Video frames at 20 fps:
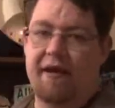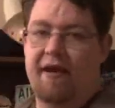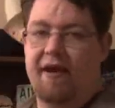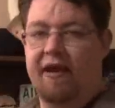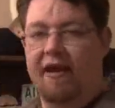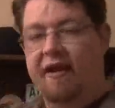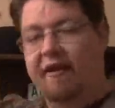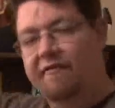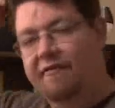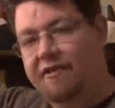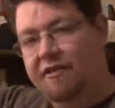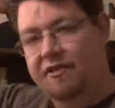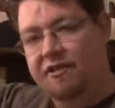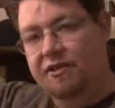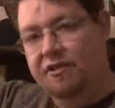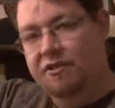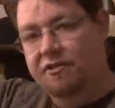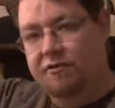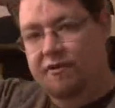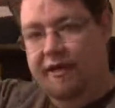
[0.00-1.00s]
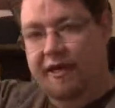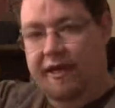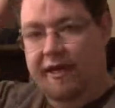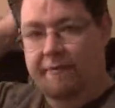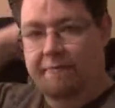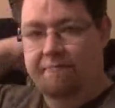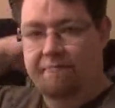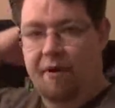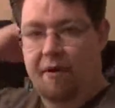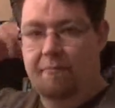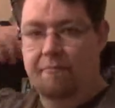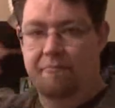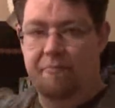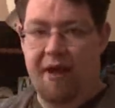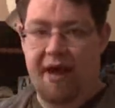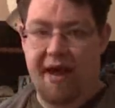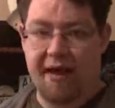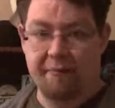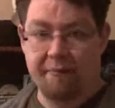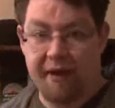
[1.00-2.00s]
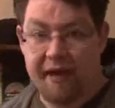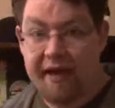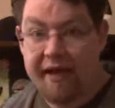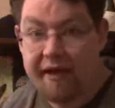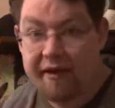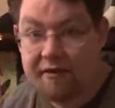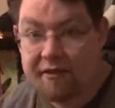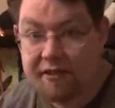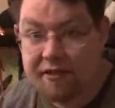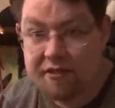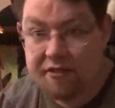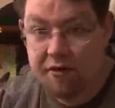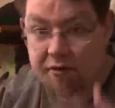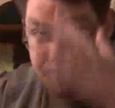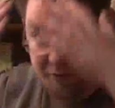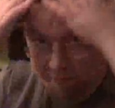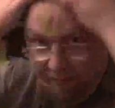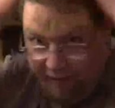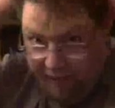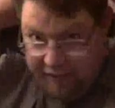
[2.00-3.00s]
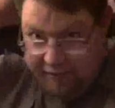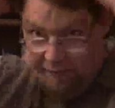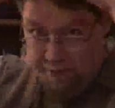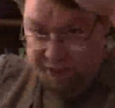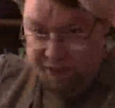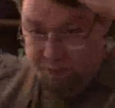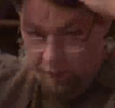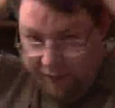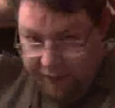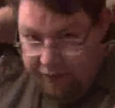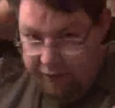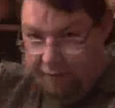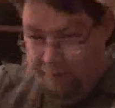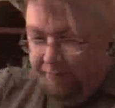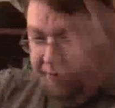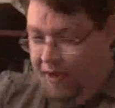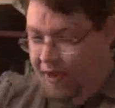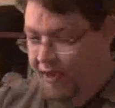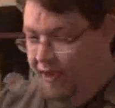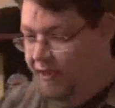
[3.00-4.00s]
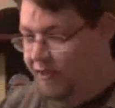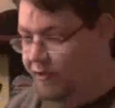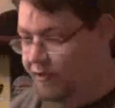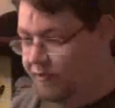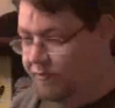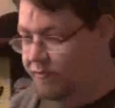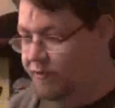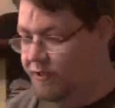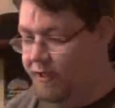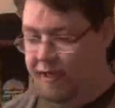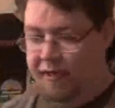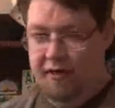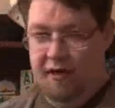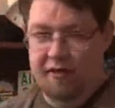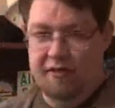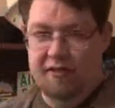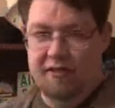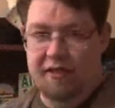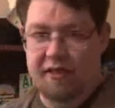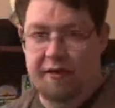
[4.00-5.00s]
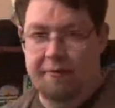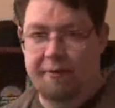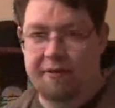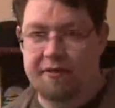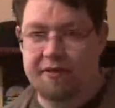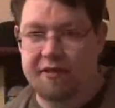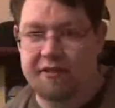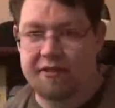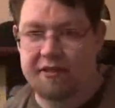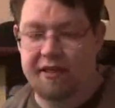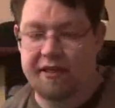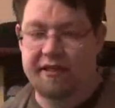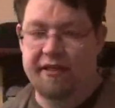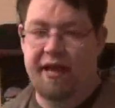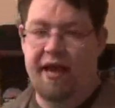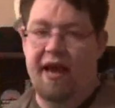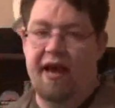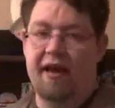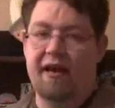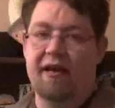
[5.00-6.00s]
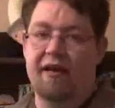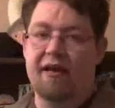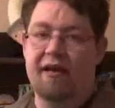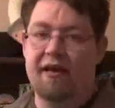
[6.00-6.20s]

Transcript: And everything's just sort of getting bumped back. My hair is a total mess because when you're in pain, you tend not to think about things like that.